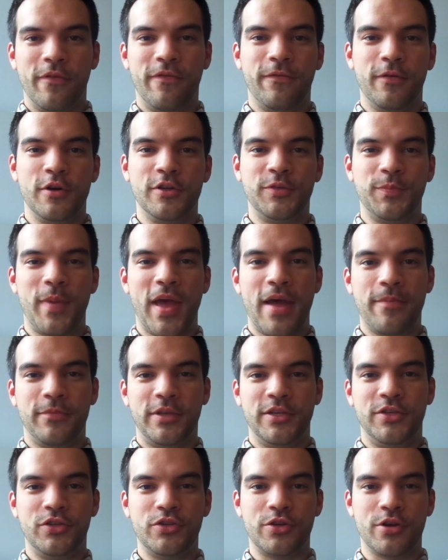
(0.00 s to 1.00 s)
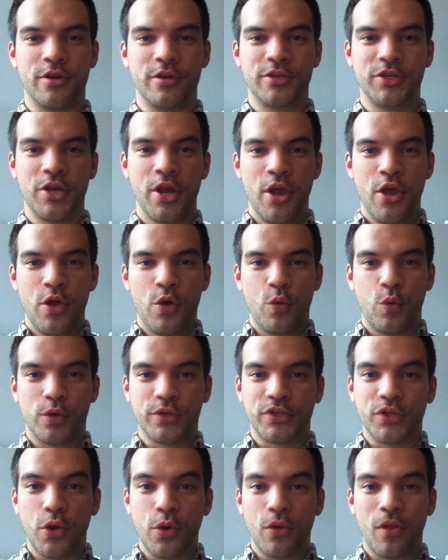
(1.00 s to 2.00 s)
to First Baptist Church.
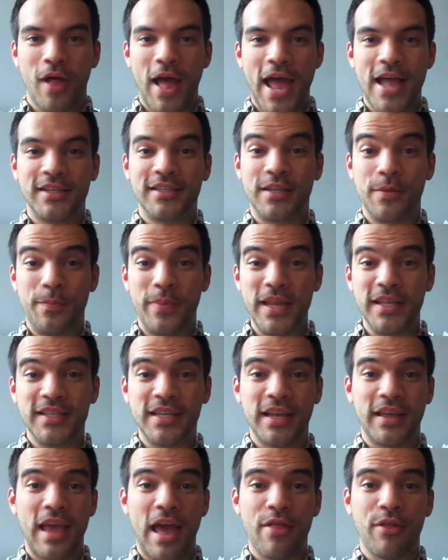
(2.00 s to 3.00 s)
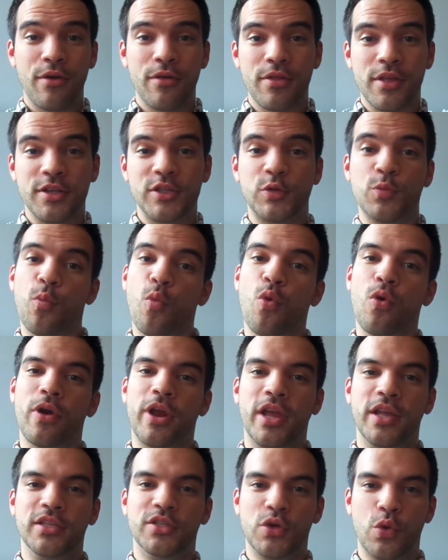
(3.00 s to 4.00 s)
We're so glad to be together this
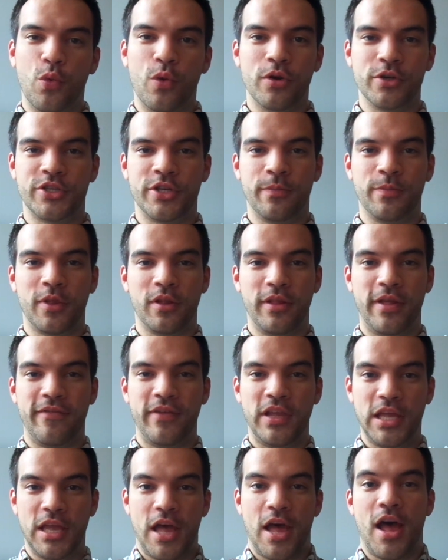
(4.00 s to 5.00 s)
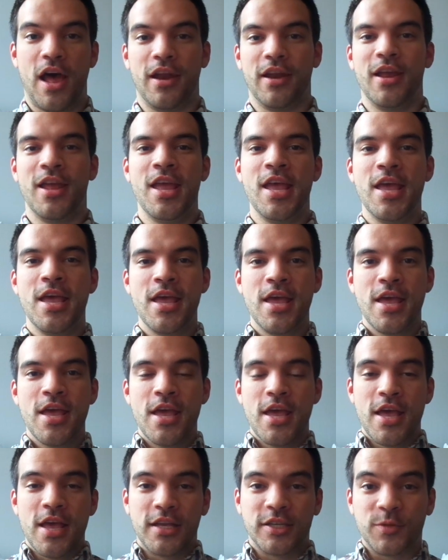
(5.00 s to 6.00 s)
morning to worship the living God.
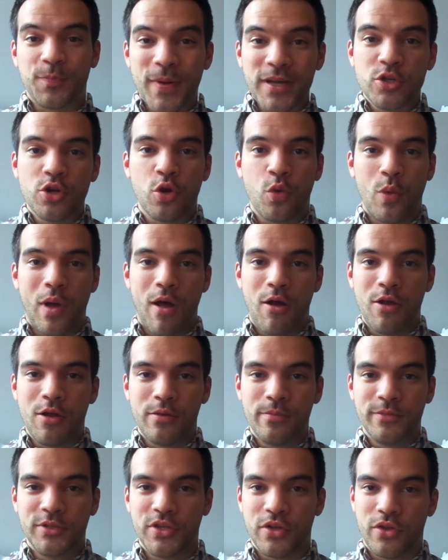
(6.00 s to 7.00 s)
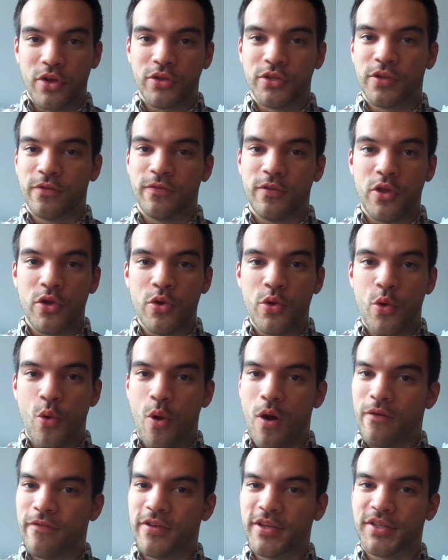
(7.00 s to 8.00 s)
A special welcome to those of you
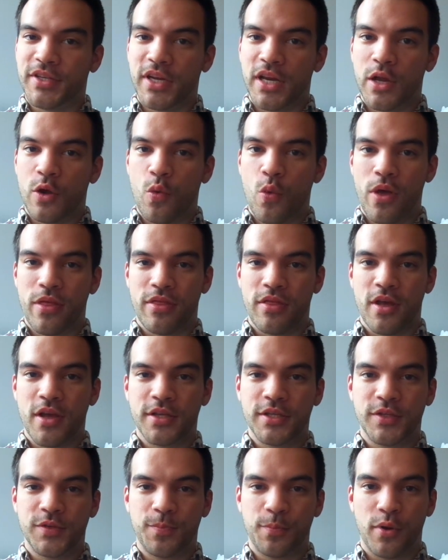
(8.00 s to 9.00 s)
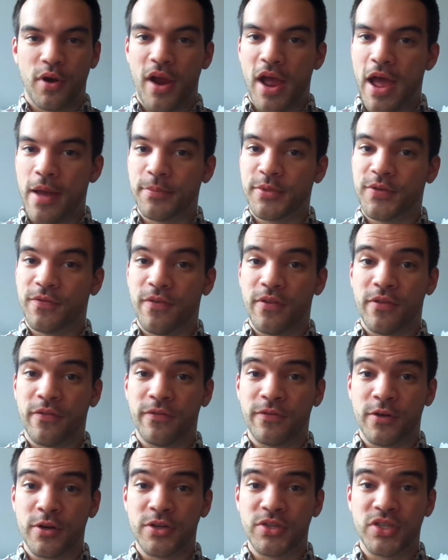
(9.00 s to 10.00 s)
who are visiting with us, perhaps for the
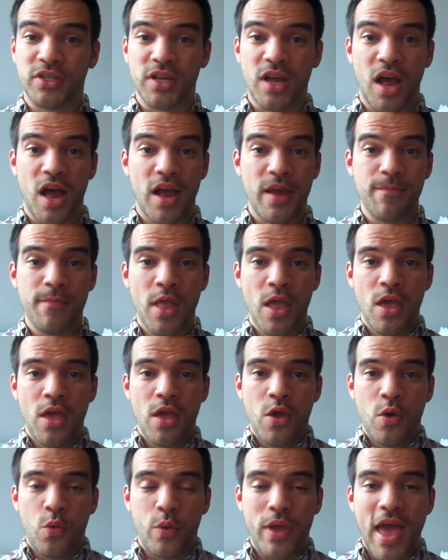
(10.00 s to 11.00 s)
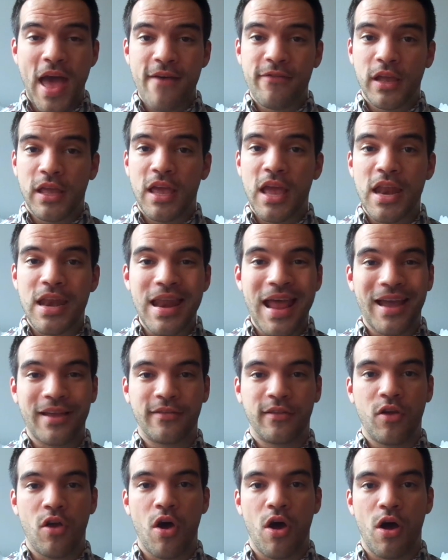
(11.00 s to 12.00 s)
first time. We have a
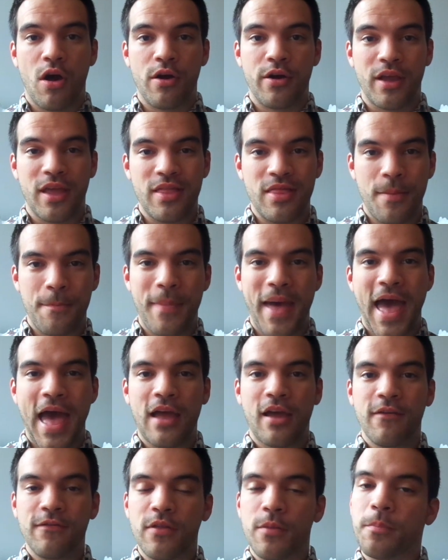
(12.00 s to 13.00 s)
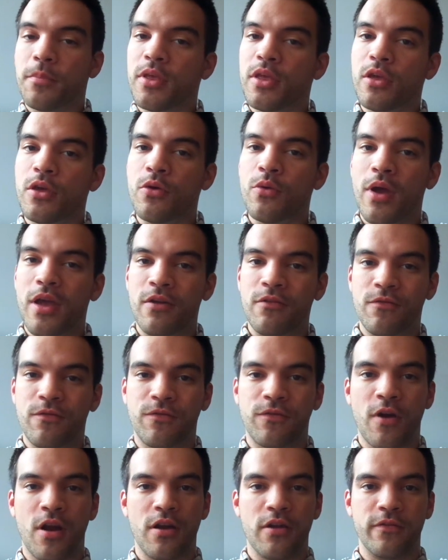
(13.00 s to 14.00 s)
Connect card in the back of the pew in
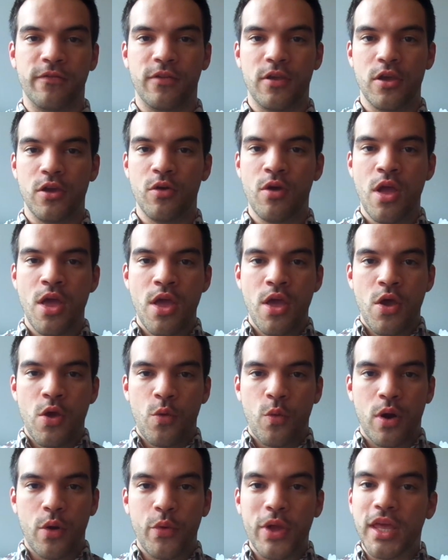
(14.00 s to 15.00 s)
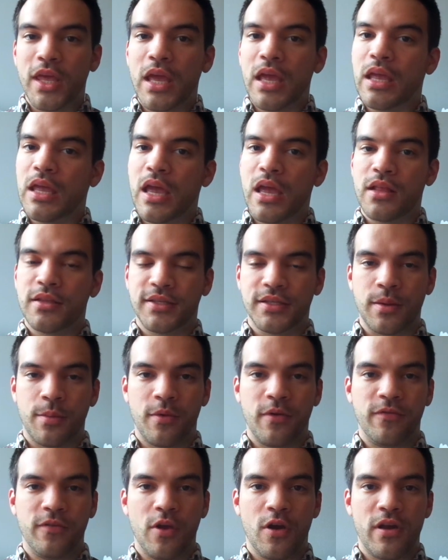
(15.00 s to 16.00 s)
front of you where we can get
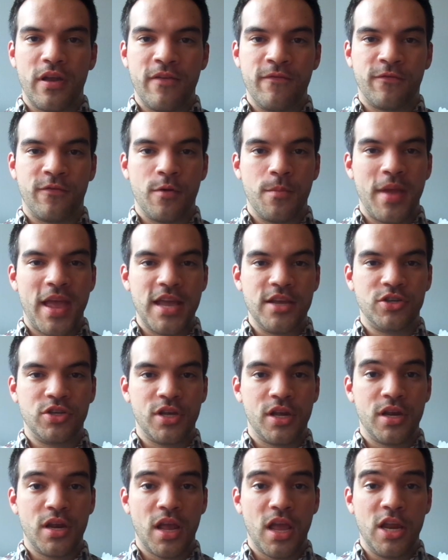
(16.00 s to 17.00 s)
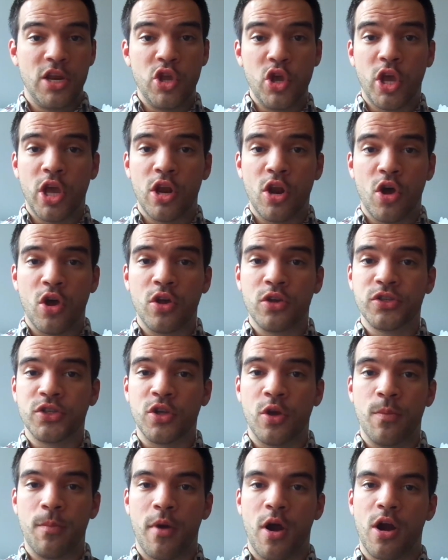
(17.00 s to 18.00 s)
some of your information, and you can
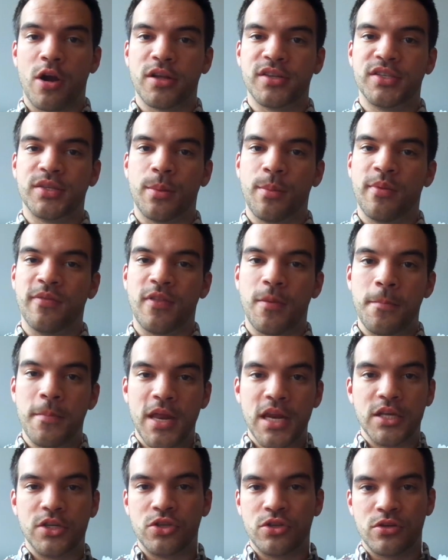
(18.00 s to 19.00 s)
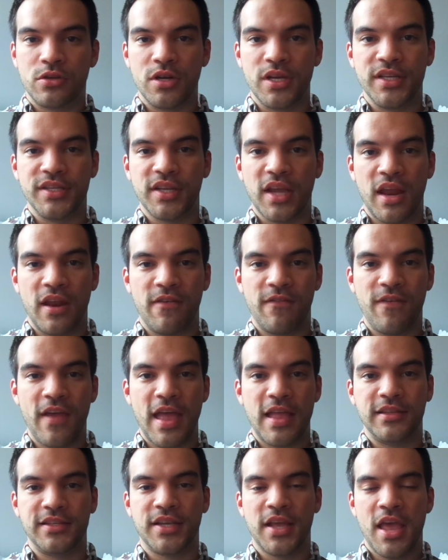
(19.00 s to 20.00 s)
also mark some of the ministries and
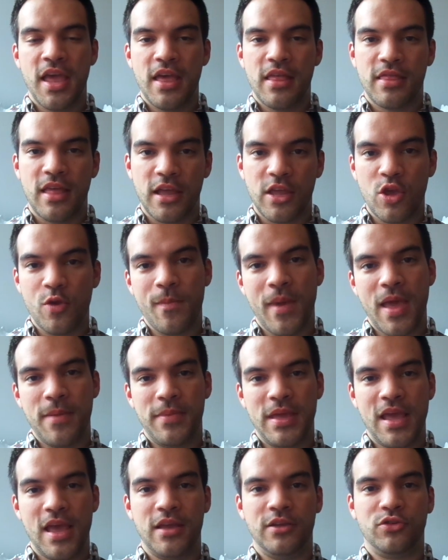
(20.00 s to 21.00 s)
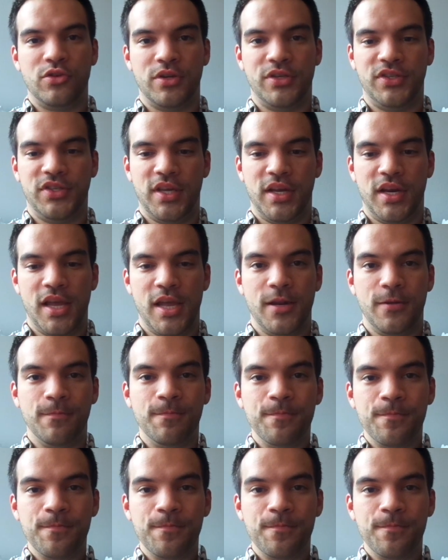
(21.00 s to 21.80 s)
events that you may be interested in.